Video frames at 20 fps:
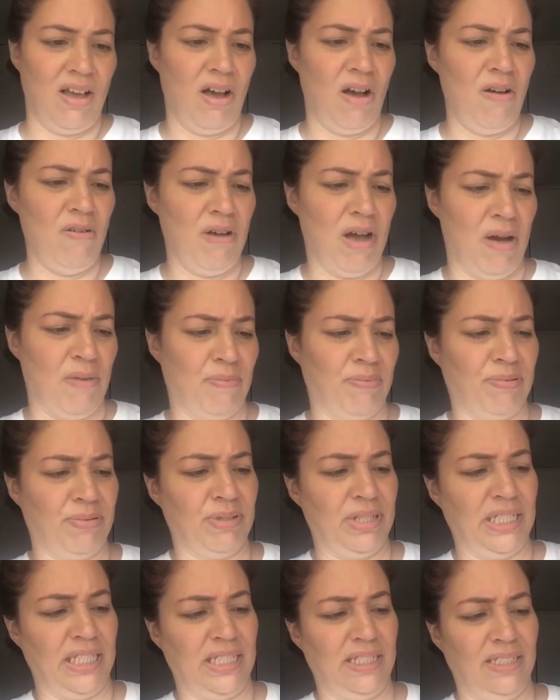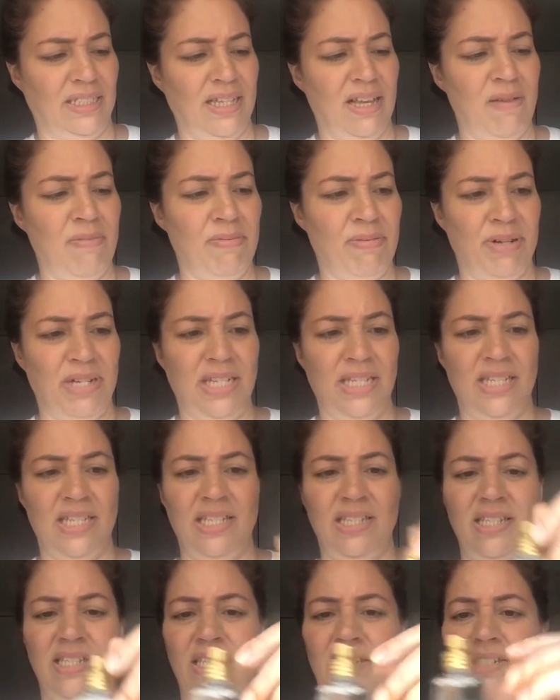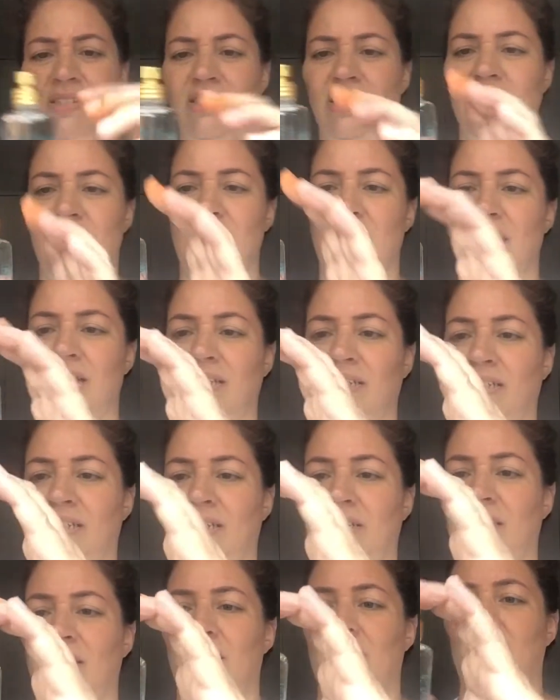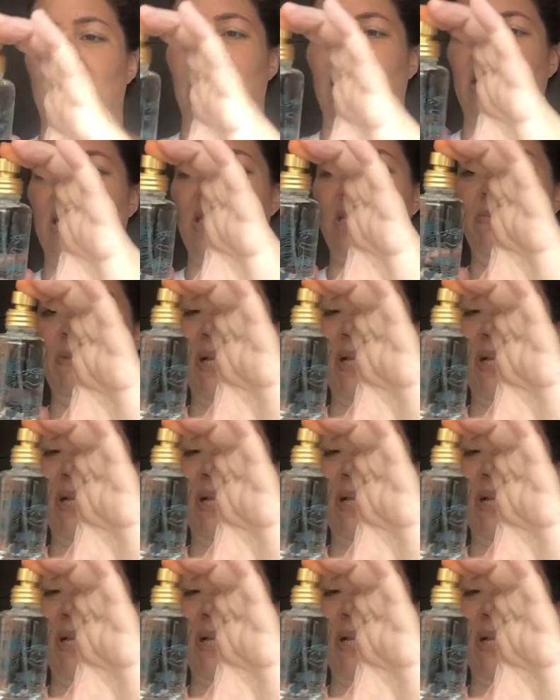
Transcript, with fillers: Oh, how pretty. See how pretty this is? Look at that. It is